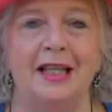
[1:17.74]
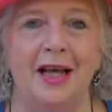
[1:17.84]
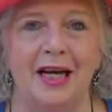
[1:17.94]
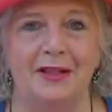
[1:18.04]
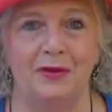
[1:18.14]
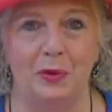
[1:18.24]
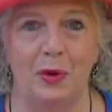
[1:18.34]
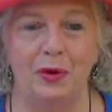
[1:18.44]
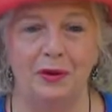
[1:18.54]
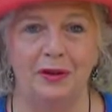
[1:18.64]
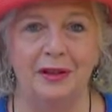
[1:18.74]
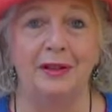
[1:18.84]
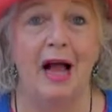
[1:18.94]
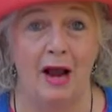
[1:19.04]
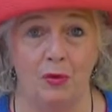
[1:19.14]
the light of the world
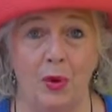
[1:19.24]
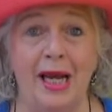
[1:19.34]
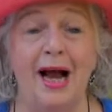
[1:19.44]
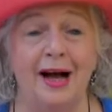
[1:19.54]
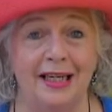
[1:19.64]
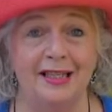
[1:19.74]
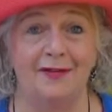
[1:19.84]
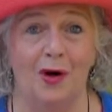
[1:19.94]
and we are his